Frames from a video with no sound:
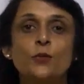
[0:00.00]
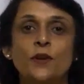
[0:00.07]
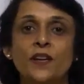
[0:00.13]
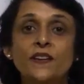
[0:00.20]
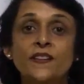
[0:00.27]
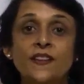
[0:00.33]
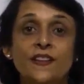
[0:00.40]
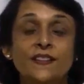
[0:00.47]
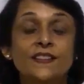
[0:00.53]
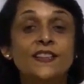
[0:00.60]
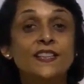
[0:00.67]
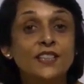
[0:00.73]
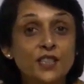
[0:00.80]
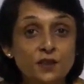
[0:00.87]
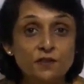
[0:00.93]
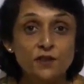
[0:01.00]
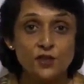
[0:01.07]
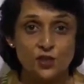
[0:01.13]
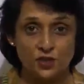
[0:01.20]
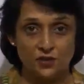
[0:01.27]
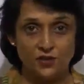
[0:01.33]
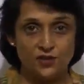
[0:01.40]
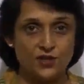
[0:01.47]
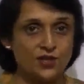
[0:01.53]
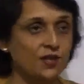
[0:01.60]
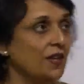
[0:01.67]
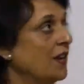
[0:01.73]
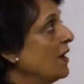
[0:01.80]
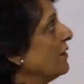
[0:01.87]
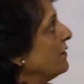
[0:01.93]
with the
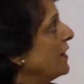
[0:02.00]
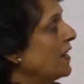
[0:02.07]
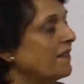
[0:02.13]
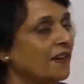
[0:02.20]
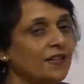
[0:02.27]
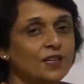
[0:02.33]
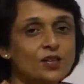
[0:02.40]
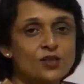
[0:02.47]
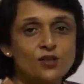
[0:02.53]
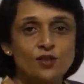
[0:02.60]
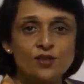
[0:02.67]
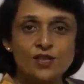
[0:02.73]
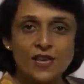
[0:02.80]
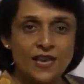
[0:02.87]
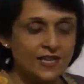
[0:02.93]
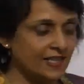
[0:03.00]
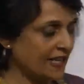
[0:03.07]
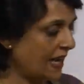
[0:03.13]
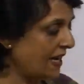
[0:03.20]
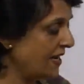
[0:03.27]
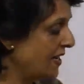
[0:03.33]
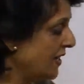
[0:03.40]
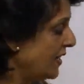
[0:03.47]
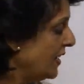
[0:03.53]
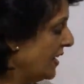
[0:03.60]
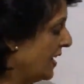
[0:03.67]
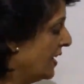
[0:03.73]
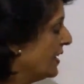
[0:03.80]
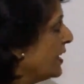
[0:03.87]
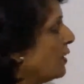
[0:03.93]
divisions. We have understood cell cycle.
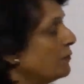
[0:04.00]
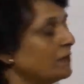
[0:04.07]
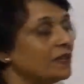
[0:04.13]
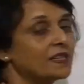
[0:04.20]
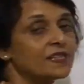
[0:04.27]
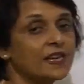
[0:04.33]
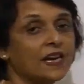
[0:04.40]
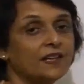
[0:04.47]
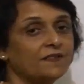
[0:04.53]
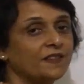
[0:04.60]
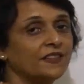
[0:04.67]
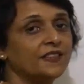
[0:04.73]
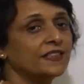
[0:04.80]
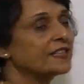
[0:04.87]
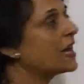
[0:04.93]
Now we'll start with the